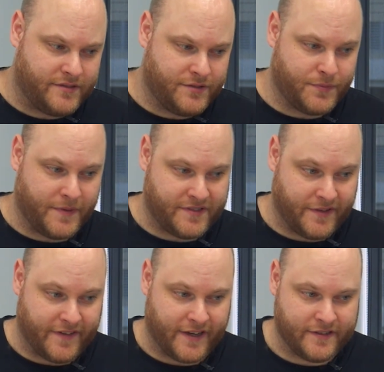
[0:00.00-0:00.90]
a
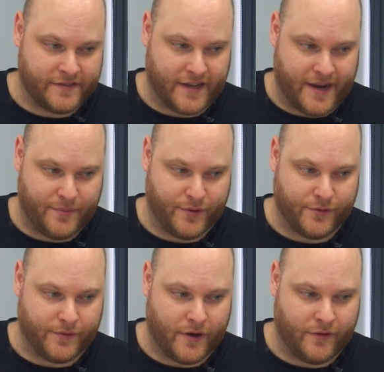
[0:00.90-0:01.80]
specific
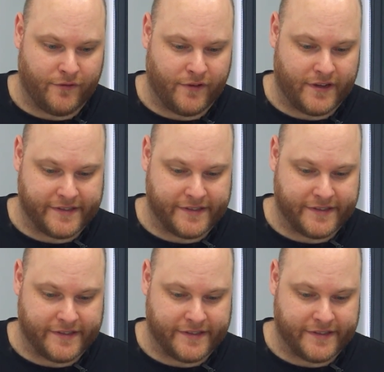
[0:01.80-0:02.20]
example of